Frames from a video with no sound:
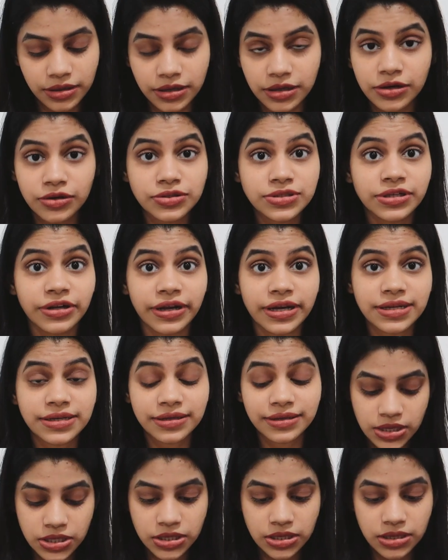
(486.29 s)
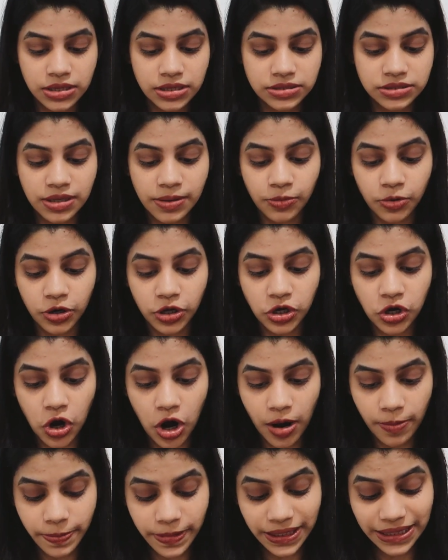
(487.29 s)
It looks great. So I'm gonna
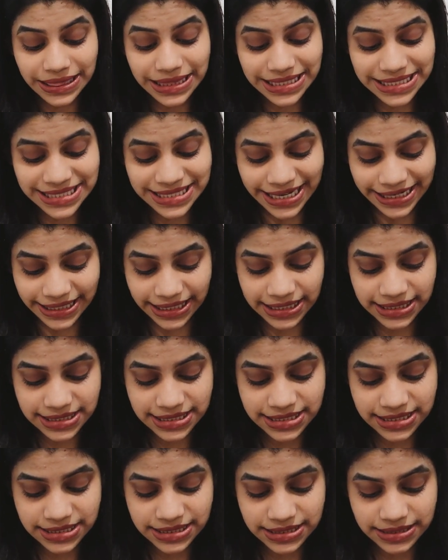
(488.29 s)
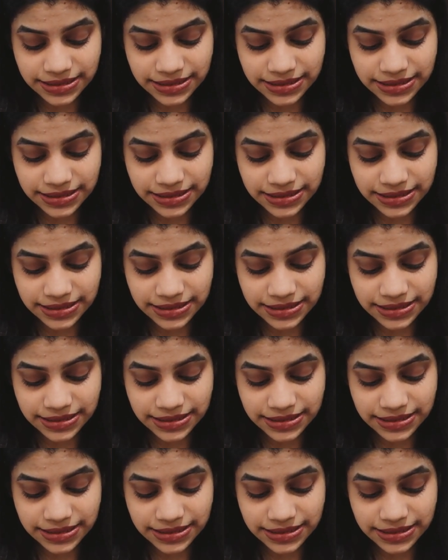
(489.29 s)
copy this settings